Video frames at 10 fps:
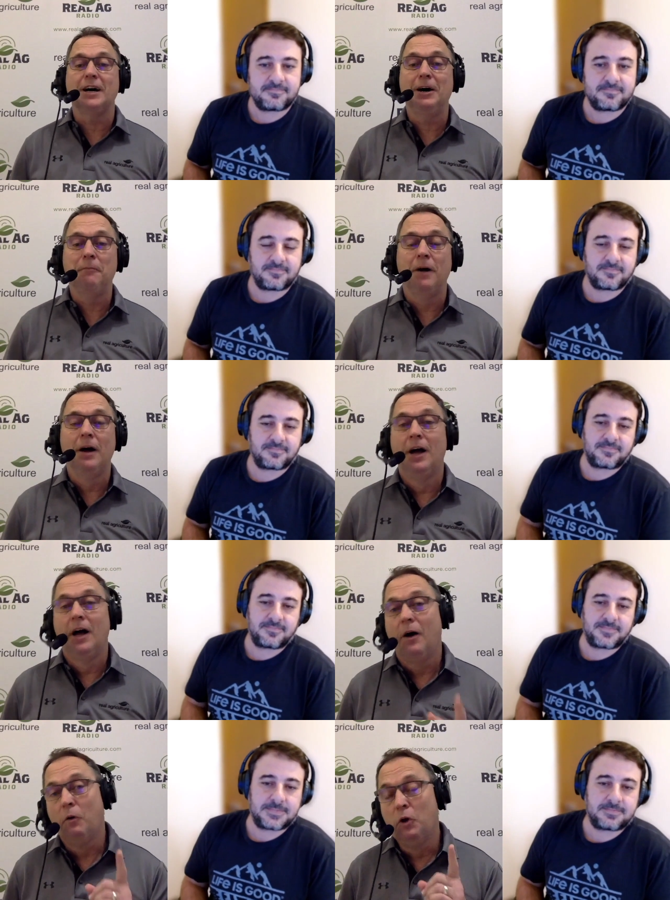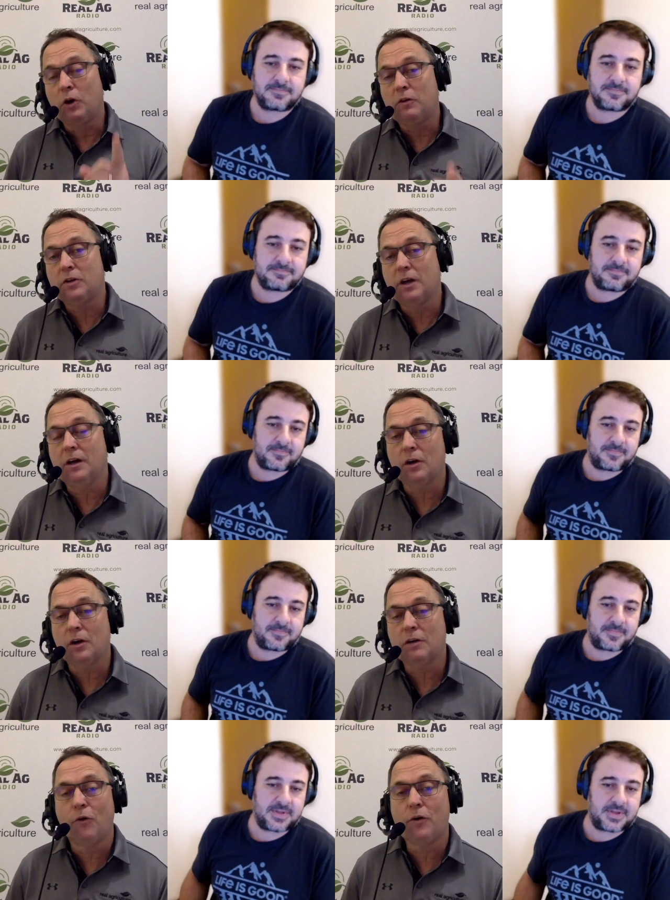Speaker 1: Um, looked, uh,
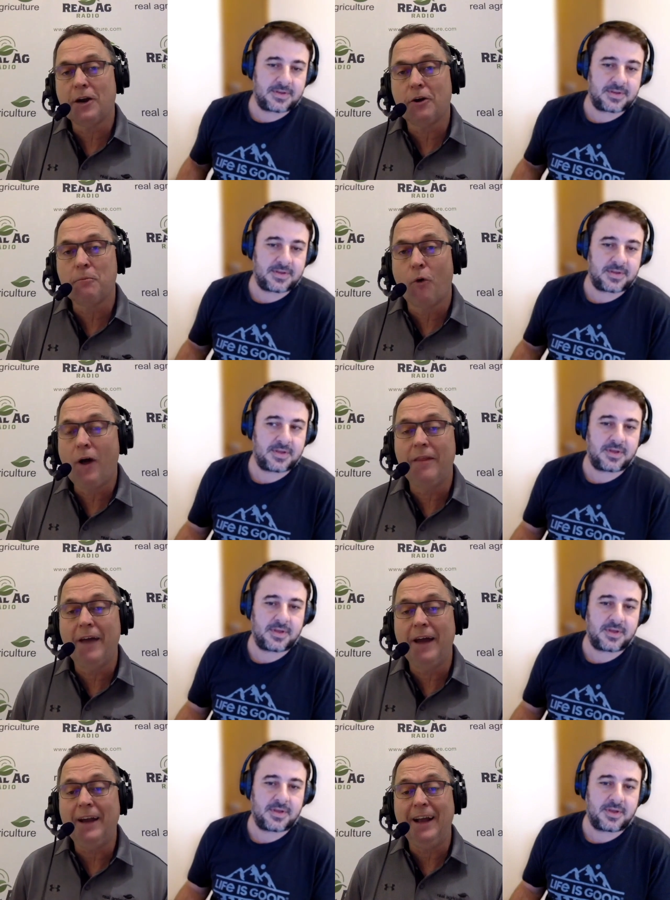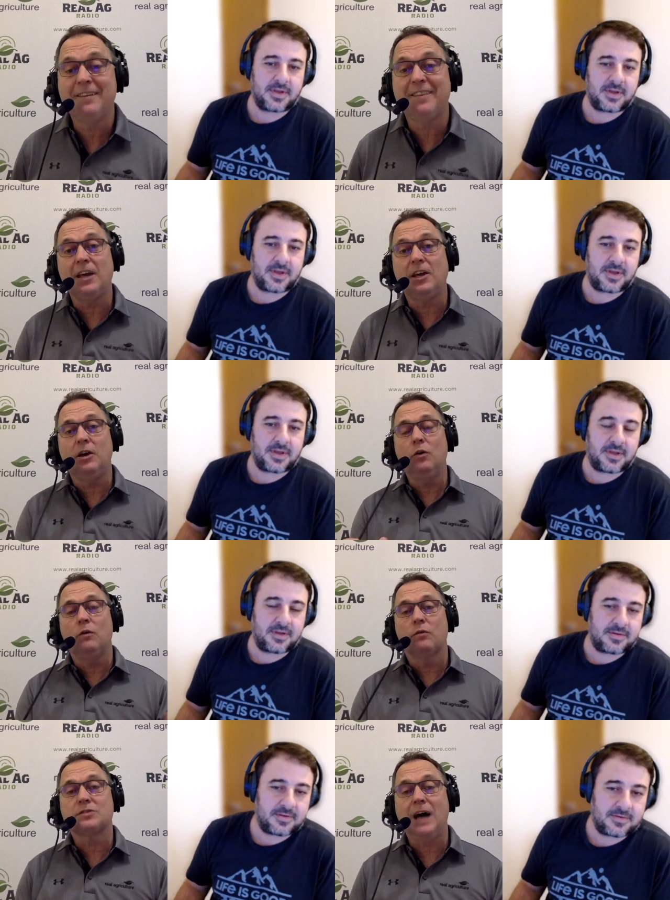look forward to hearing more on that. And thank
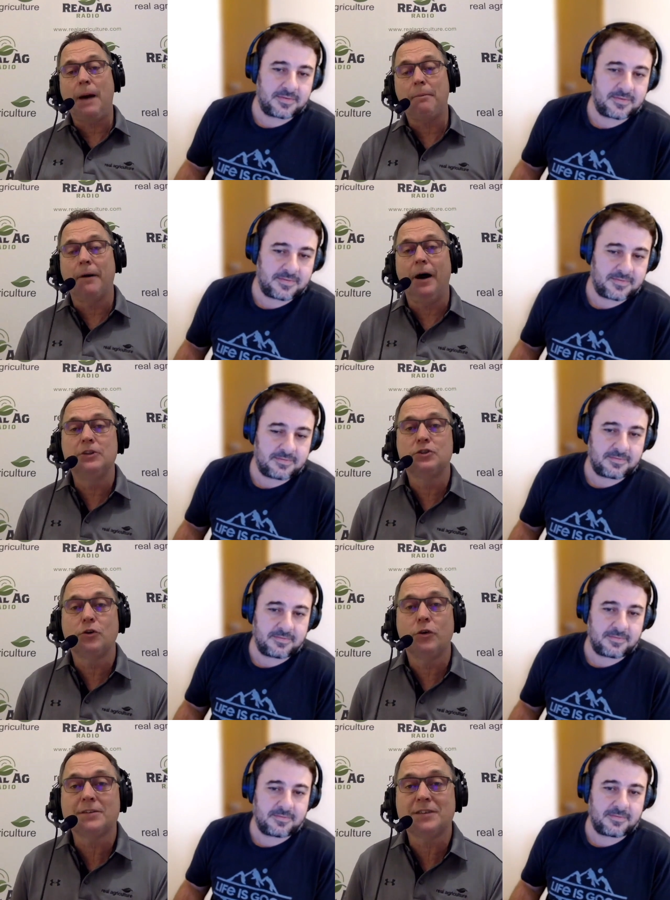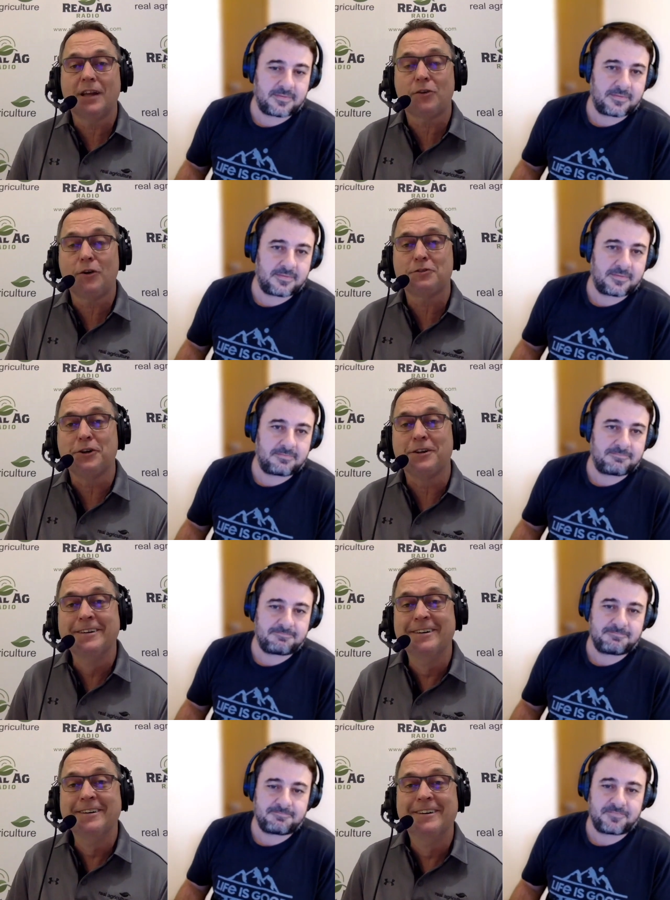you for stopping by and joining us on the Soil School.
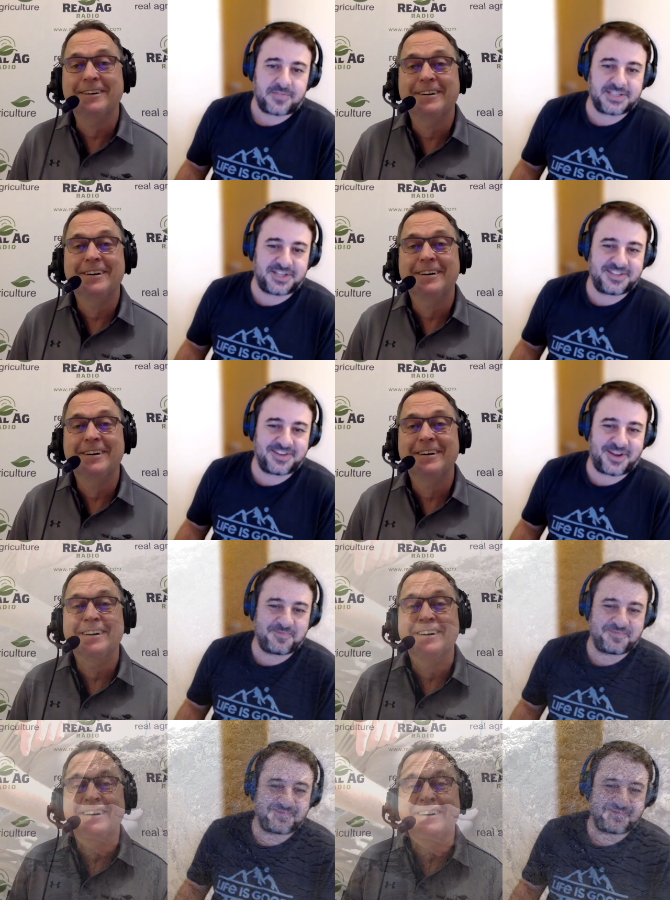
Speaker 2: Thanks. Anytime.